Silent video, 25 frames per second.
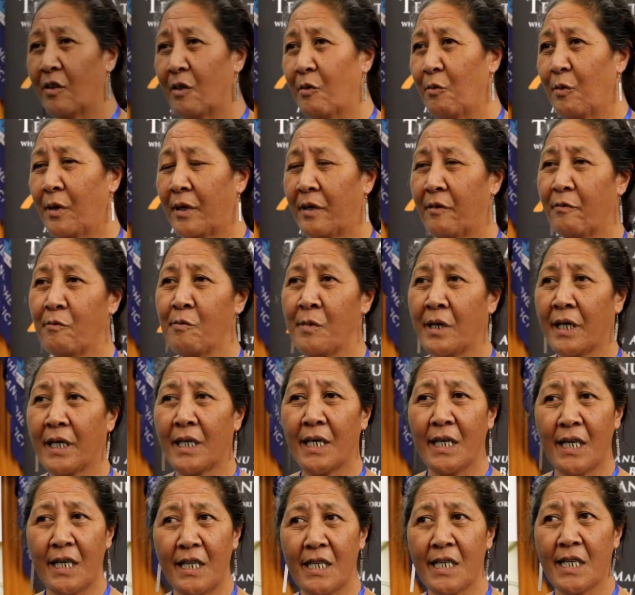look at one of my
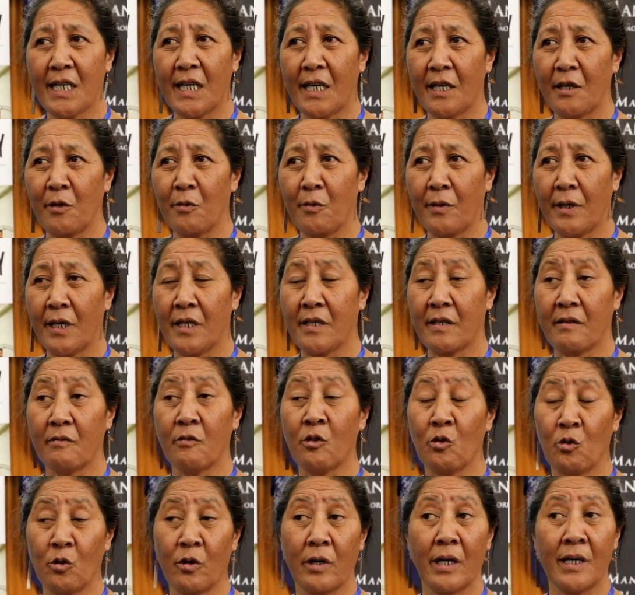key takeaways,
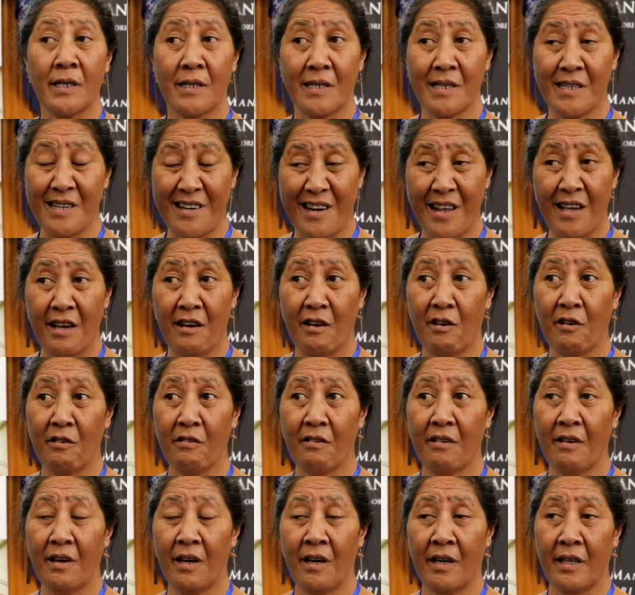or as now
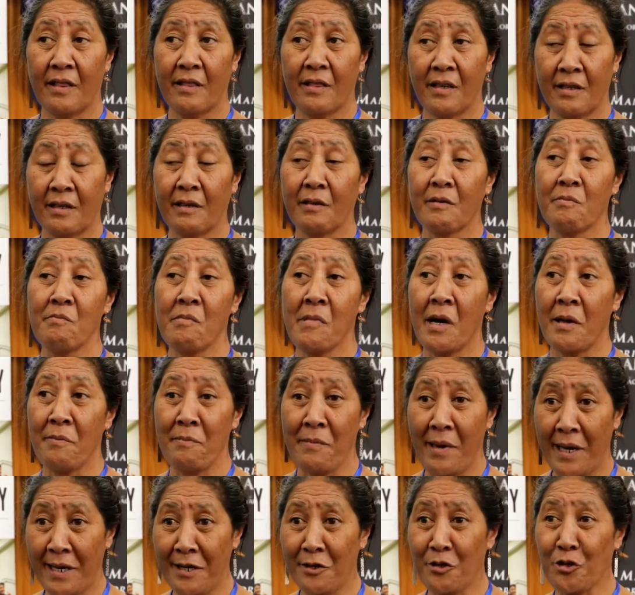I think my
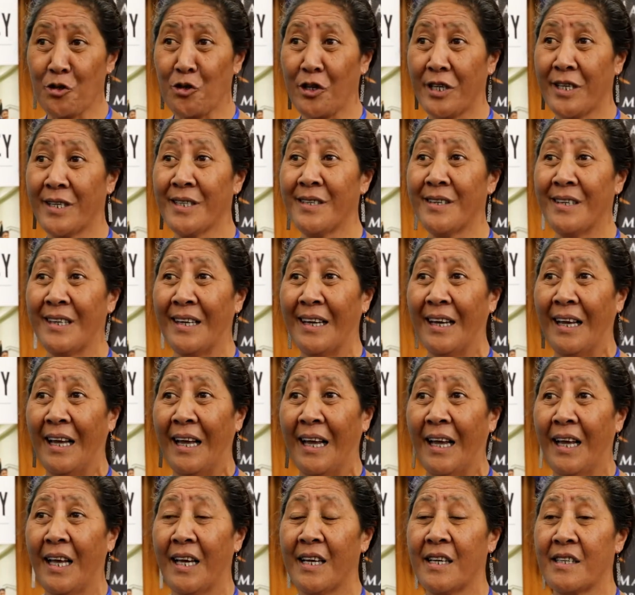mantra,
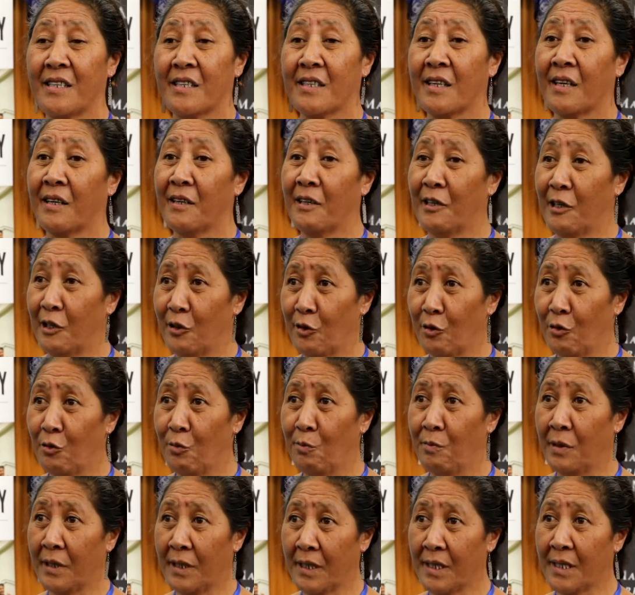is
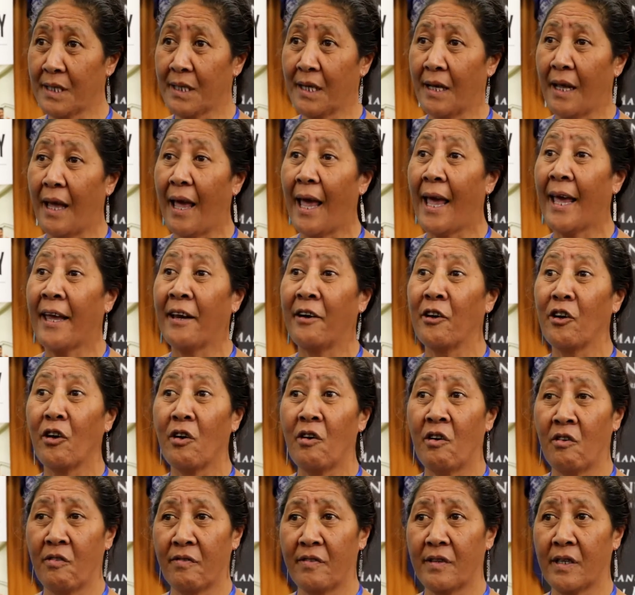little bit and
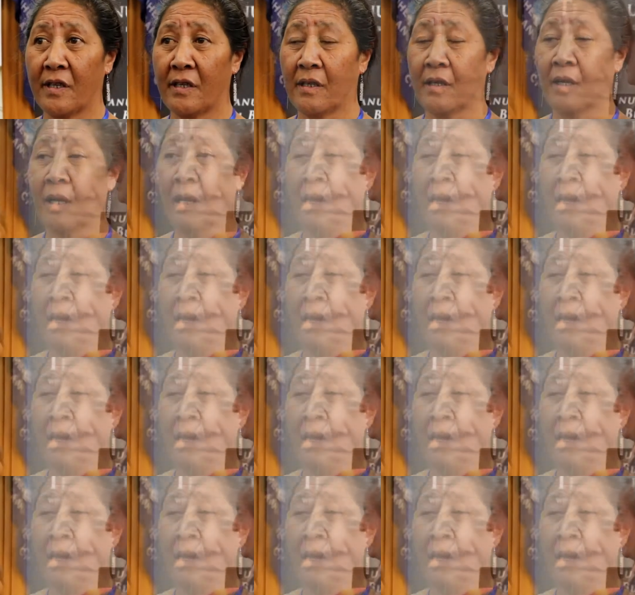often.